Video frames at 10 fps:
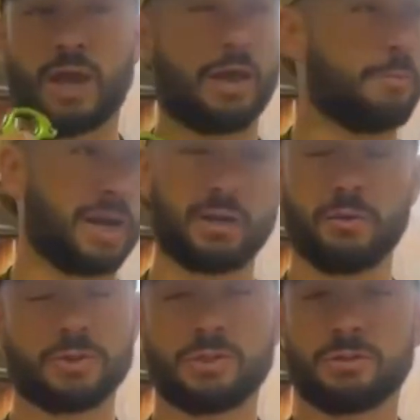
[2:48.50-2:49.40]
Mike
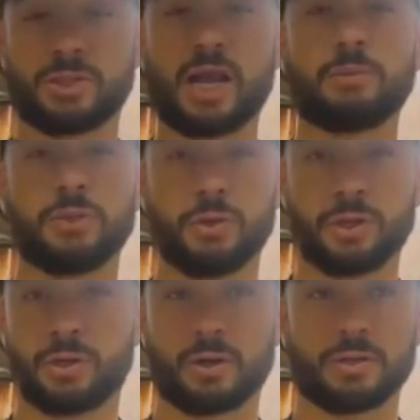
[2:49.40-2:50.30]
goes, stop shooting,
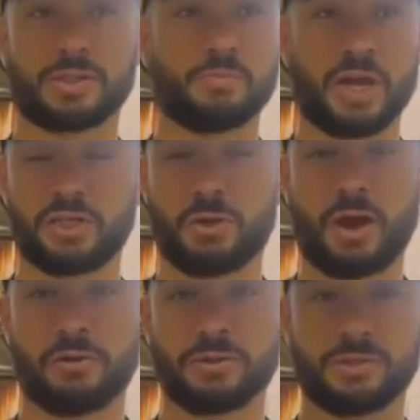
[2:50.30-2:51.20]
you're gonna smash your
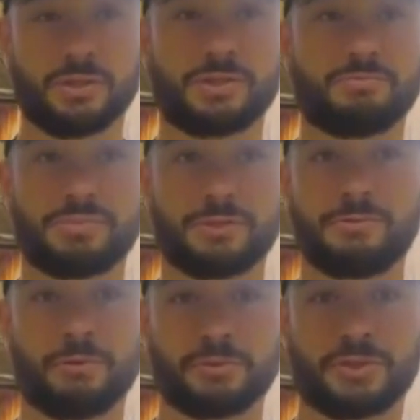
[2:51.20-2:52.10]
arrows, just
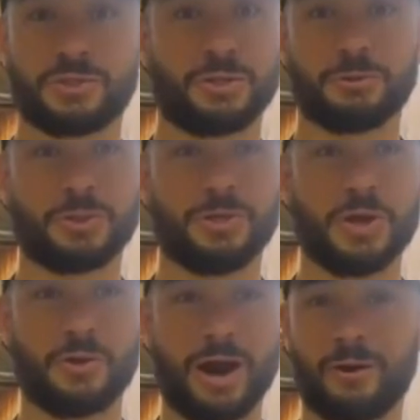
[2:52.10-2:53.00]
don't shoot
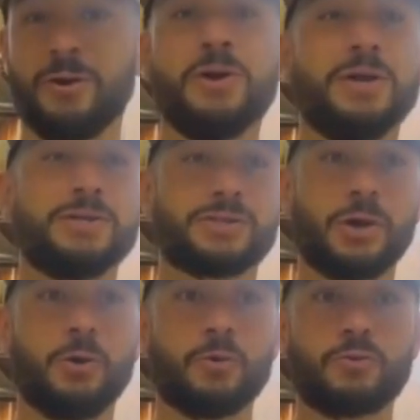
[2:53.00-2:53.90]
another arrow.
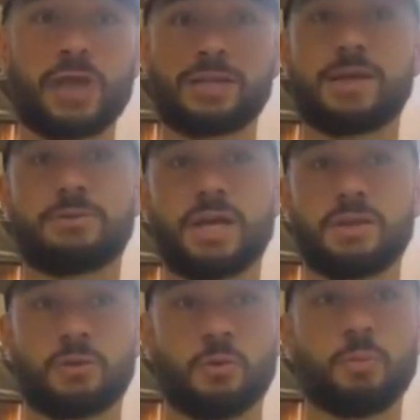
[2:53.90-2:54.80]
So that's how tight
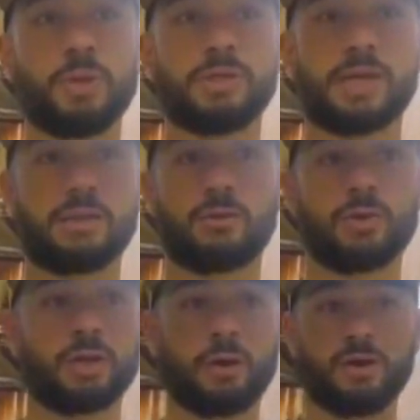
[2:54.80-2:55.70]
the group is at
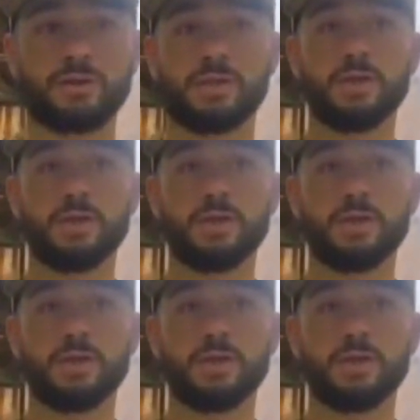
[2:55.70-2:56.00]
30 yards,